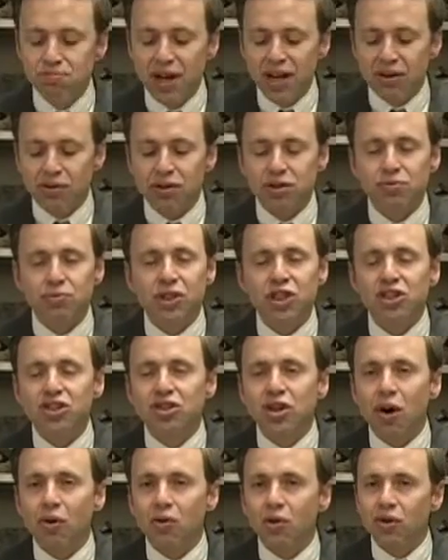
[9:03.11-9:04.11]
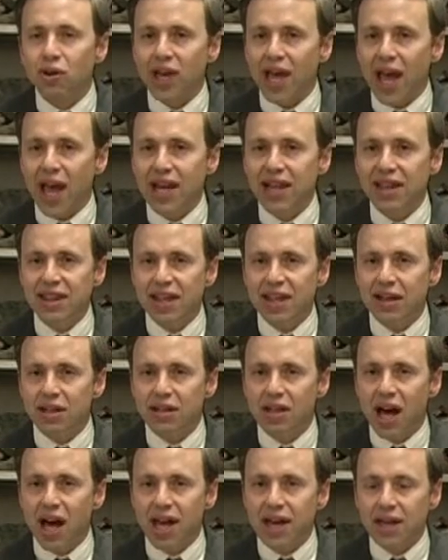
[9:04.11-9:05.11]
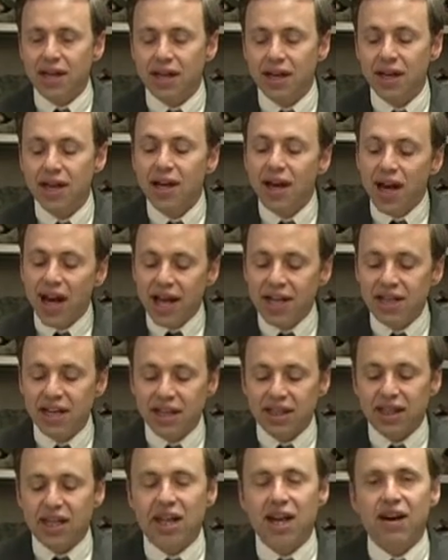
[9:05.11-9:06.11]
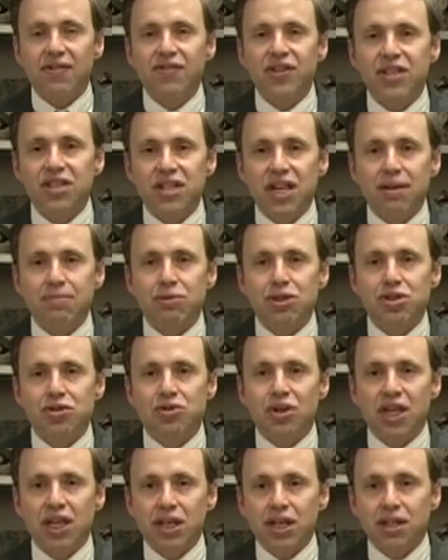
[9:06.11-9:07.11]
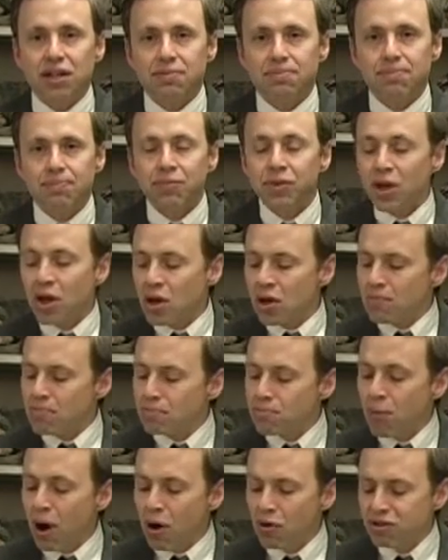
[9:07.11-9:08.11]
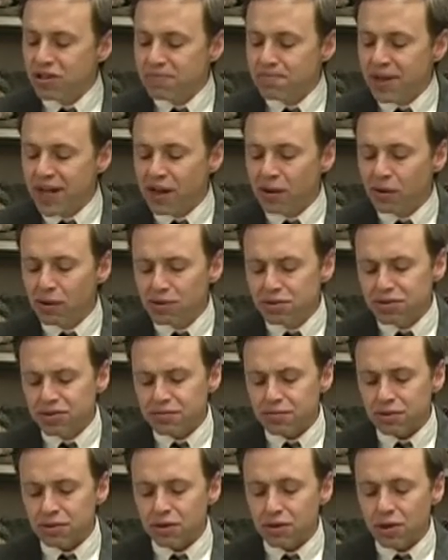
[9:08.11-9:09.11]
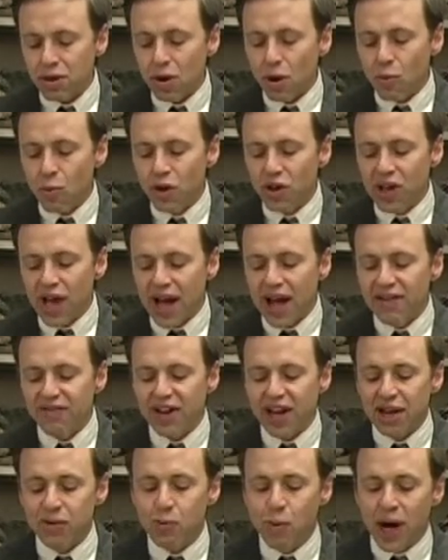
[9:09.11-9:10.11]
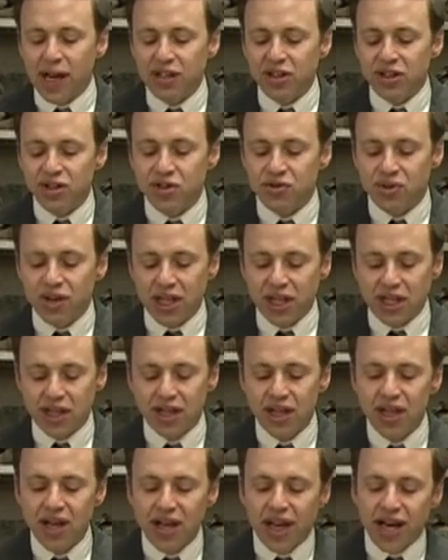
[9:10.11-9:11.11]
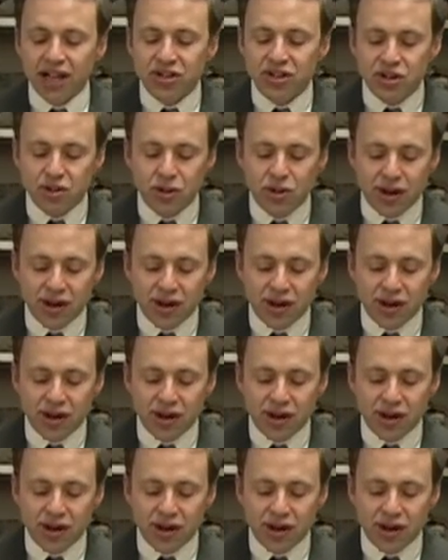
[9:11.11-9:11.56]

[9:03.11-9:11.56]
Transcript: minerals which don't look anything alike, and yet they have the same streak. Most minerals will have a white streak, and so you